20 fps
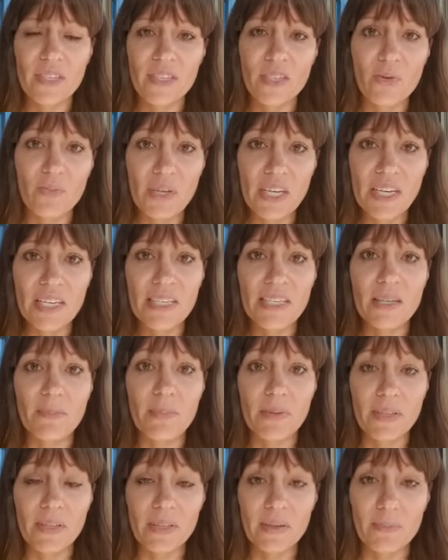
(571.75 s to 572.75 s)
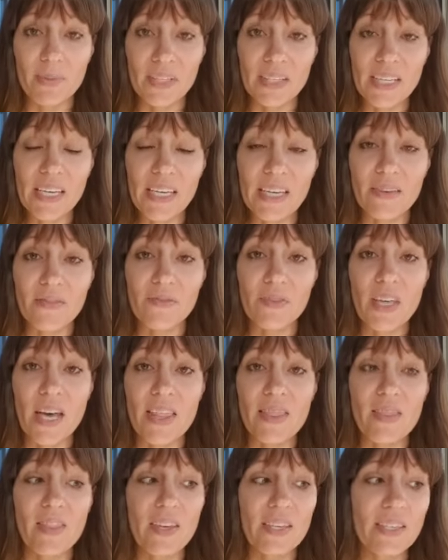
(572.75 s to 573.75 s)
you begin to be- believe
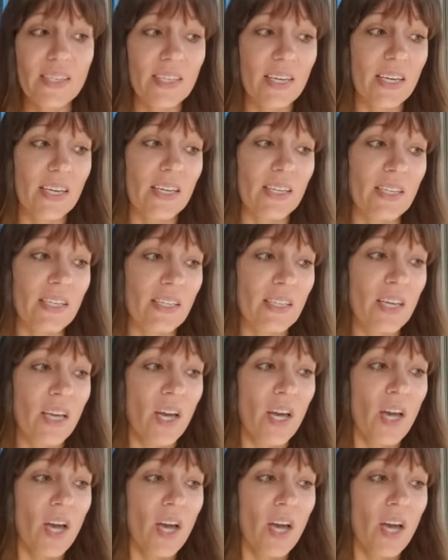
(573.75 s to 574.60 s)
that this is